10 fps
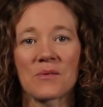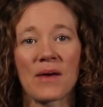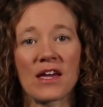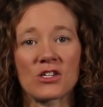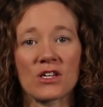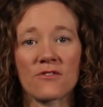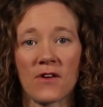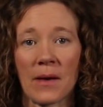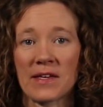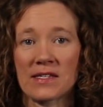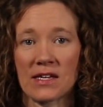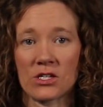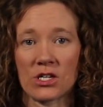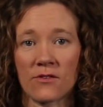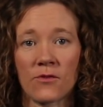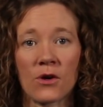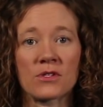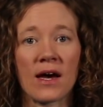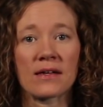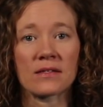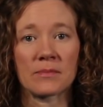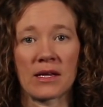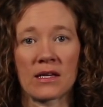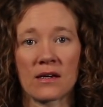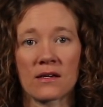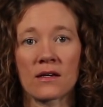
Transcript: Patient and family teaching for otitis media